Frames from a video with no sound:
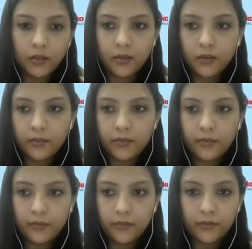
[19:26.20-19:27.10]

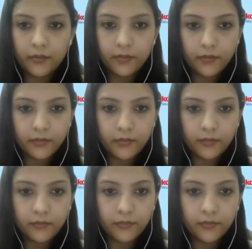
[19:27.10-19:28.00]

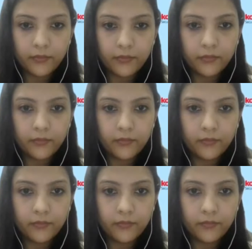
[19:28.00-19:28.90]

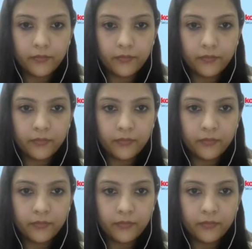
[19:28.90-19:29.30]
Nobody speaks.